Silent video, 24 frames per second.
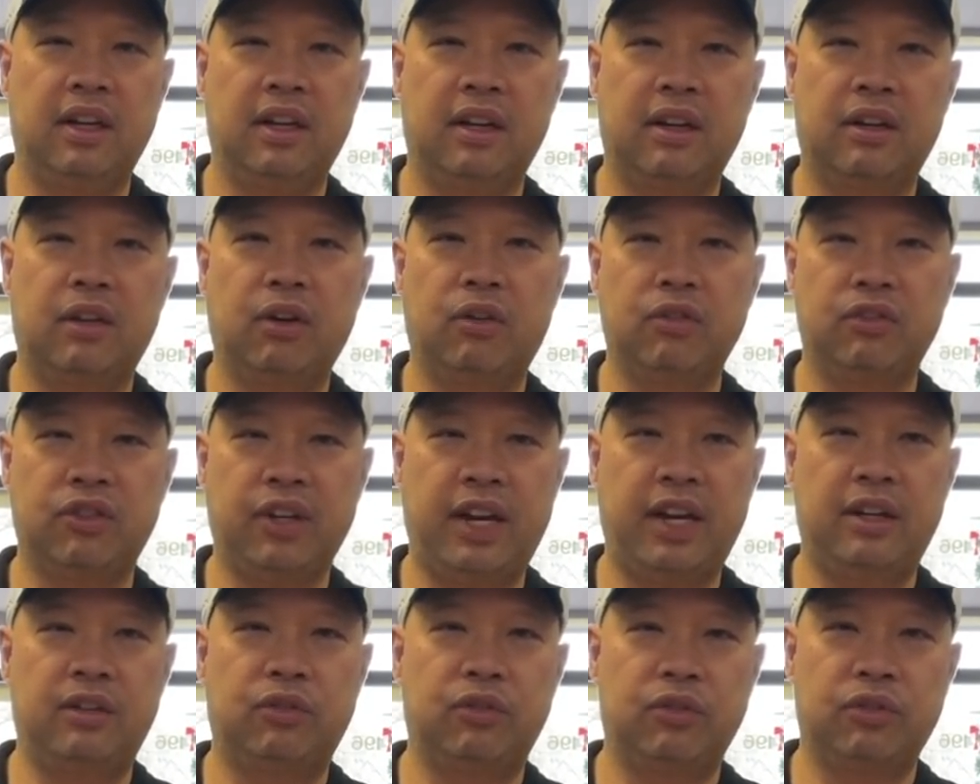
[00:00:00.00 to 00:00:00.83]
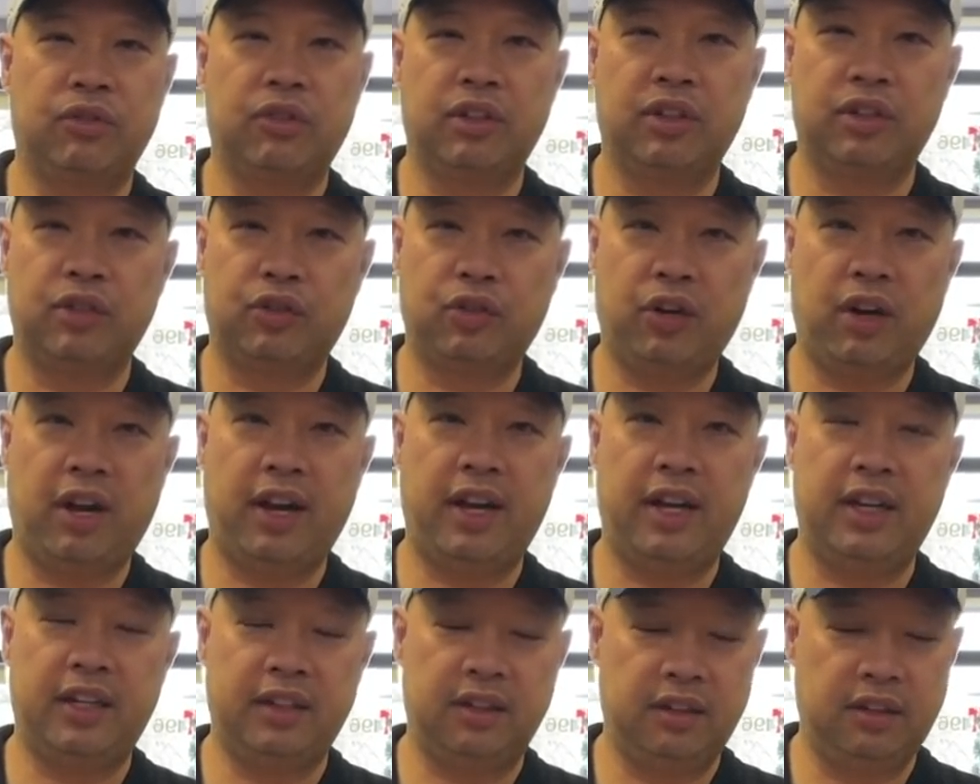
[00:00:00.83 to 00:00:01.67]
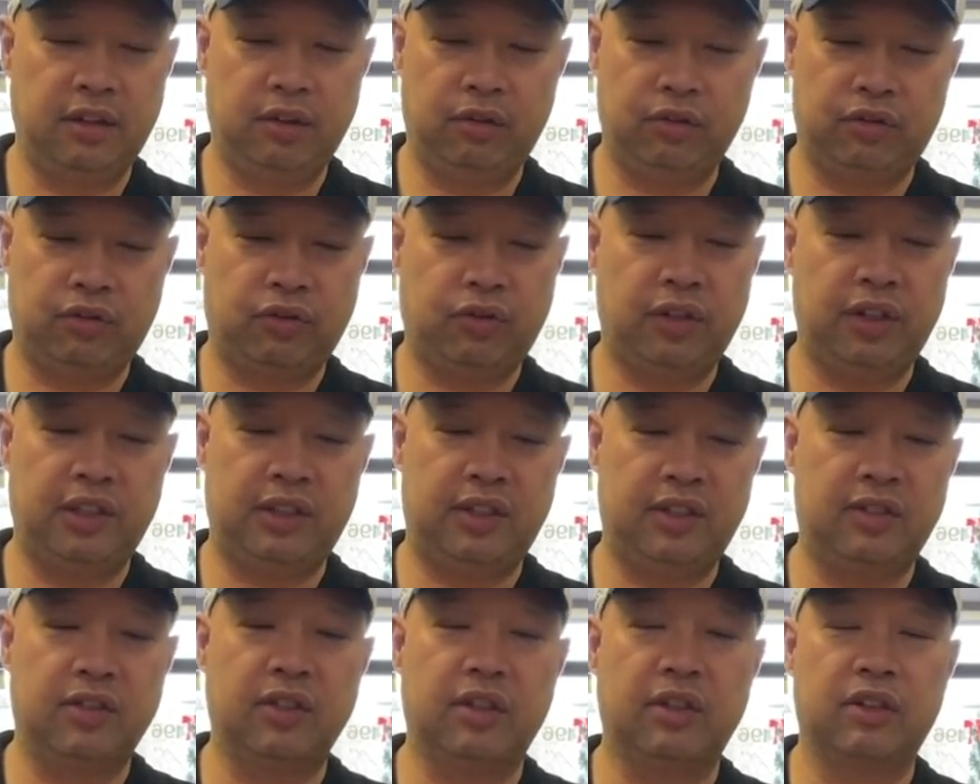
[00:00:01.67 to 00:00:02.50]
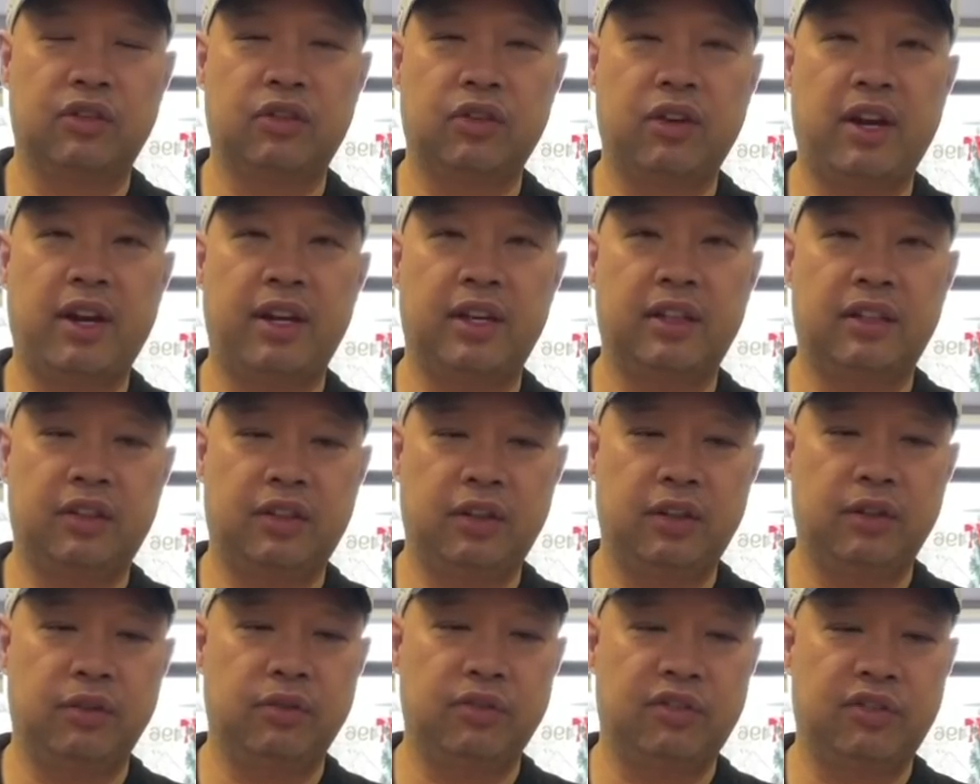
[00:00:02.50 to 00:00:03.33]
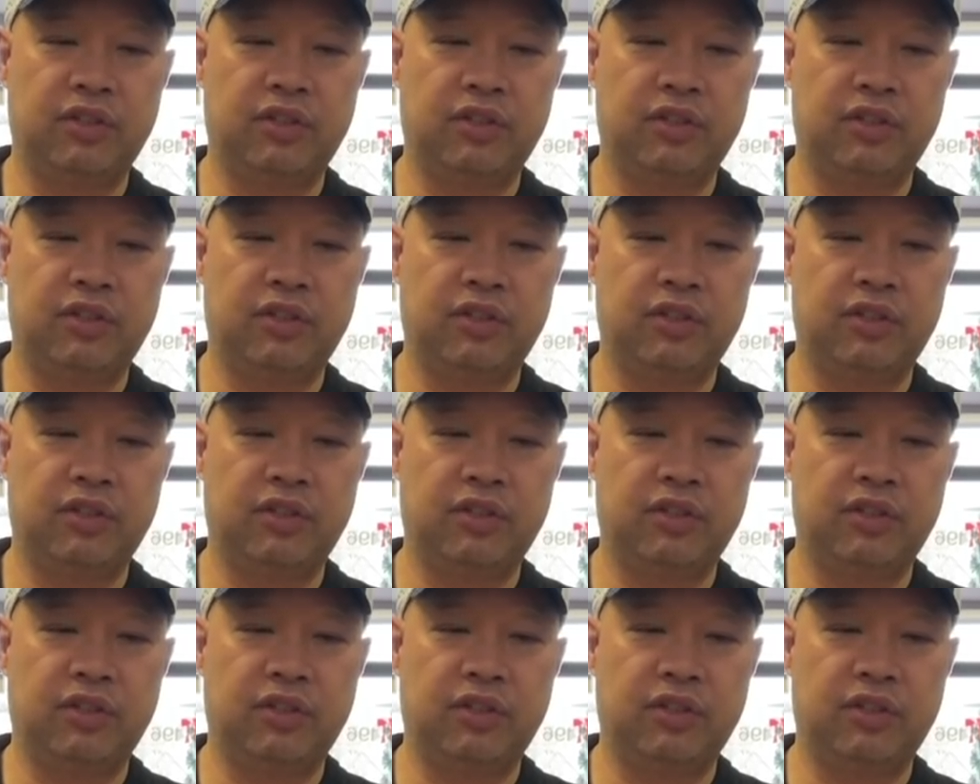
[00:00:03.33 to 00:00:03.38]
Coach Andrew is going to try it and Coach Chris is going to try it too.